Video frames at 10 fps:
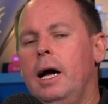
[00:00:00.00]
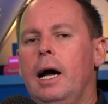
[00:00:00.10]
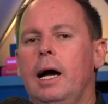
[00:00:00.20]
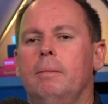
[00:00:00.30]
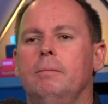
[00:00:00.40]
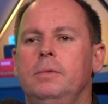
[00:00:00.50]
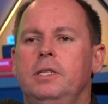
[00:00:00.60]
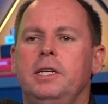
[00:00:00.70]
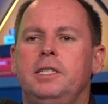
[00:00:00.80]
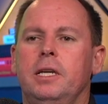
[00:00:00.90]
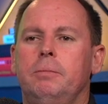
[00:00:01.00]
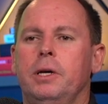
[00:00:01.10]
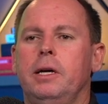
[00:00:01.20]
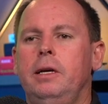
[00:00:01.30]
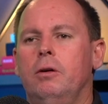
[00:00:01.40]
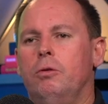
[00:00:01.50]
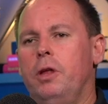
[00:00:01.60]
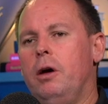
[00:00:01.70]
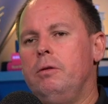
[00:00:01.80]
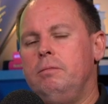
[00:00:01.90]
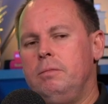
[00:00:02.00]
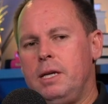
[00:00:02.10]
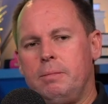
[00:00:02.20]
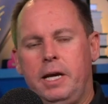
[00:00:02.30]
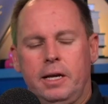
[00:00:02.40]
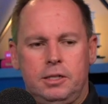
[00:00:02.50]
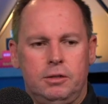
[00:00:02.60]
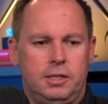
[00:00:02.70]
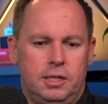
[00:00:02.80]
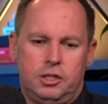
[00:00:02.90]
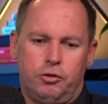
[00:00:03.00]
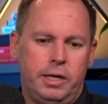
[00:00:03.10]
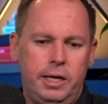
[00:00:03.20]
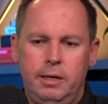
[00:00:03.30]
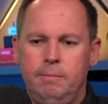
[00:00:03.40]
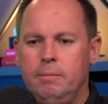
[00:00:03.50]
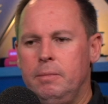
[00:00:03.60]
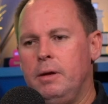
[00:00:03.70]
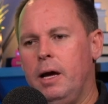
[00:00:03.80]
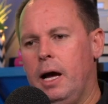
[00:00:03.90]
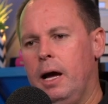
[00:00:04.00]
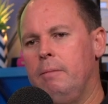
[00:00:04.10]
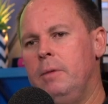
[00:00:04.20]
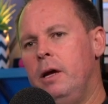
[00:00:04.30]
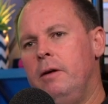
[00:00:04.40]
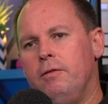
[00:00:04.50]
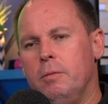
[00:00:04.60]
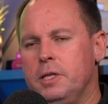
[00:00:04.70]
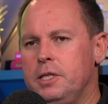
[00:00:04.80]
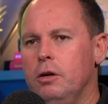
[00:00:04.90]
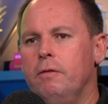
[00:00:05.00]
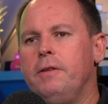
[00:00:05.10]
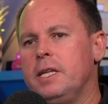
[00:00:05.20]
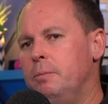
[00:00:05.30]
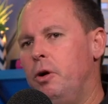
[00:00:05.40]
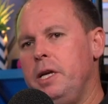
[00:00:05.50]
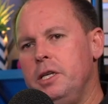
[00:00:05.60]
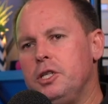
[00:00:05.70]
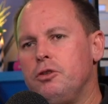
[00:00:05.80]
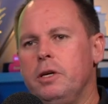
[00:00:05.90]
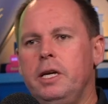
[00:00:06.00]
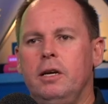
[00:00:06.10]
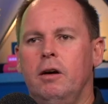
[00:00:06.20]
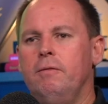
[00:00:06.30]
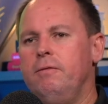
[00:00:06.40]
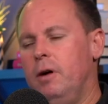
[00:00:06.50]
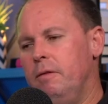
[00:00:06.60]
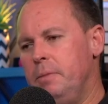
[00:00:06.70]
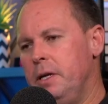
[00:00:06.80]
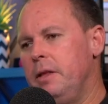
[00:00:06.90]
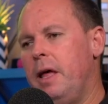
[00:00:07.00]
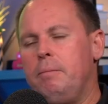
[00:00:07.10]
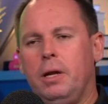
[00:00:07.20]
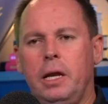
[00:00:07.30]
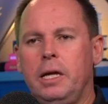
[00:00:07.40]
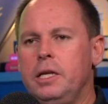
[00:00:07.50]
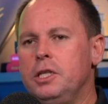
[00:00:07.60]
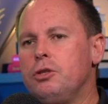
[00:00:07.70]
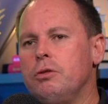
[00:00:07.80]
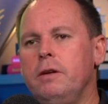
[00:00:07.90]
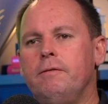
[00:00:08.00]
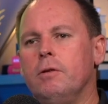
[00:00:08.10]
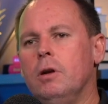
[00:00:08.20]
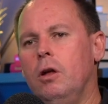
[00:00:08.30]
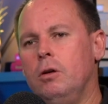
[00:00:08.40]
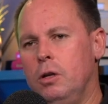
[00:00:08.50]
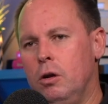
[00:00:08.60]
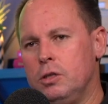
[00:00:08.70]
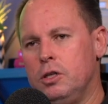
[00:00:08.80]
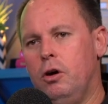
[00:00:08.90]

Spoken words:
DCP. Although some councils it's tricky. For myself, that's my industry. I've been in that planning industry for a long, long